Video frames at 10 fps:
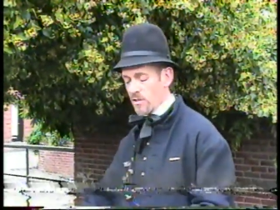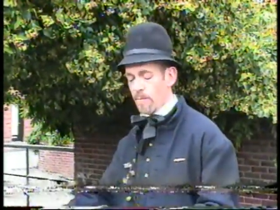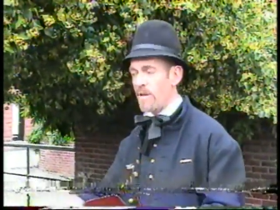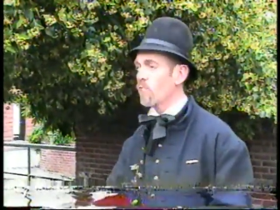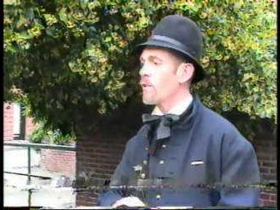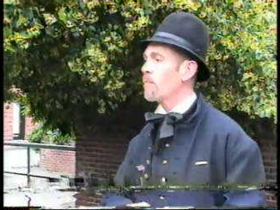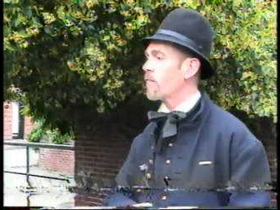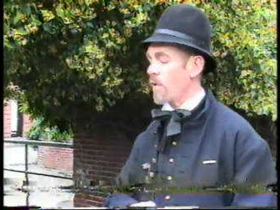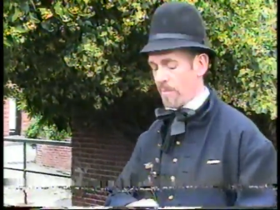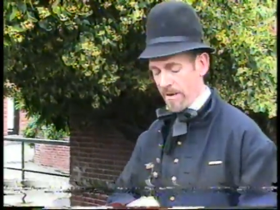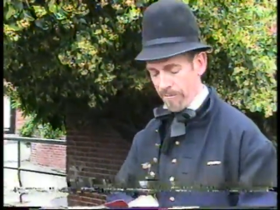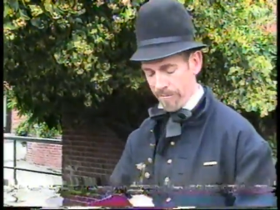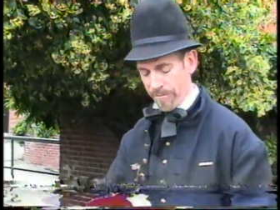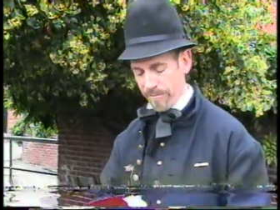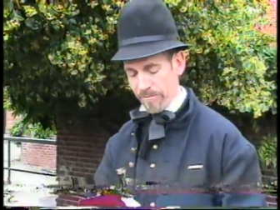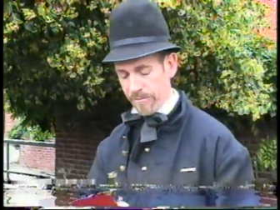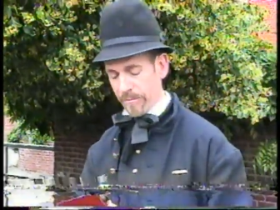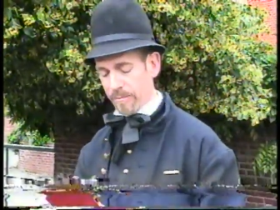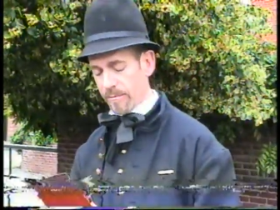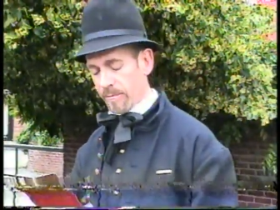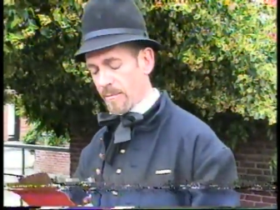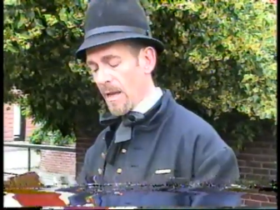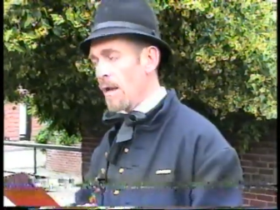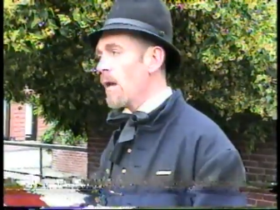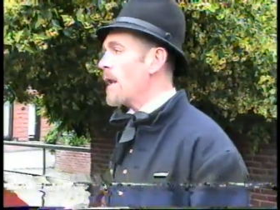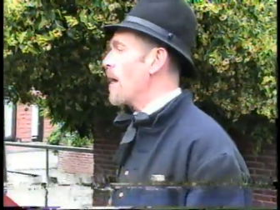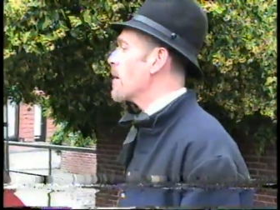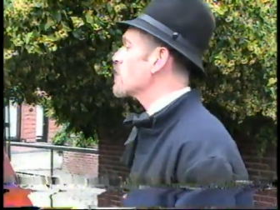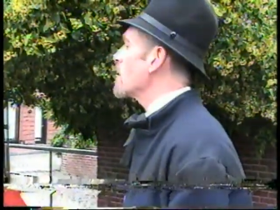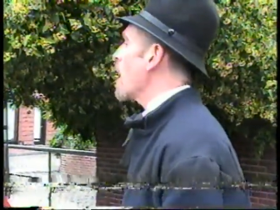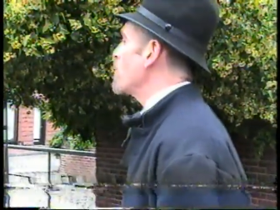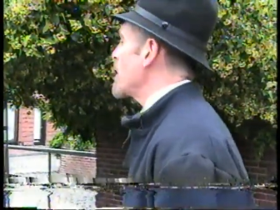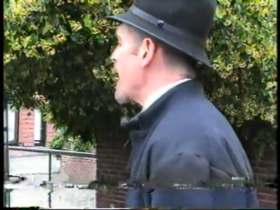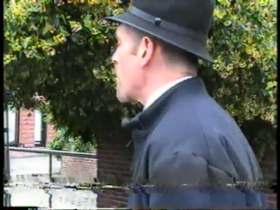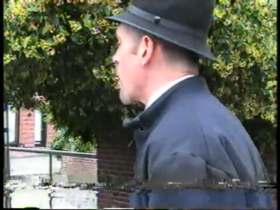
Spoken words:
had been ripped from him. Now here's an update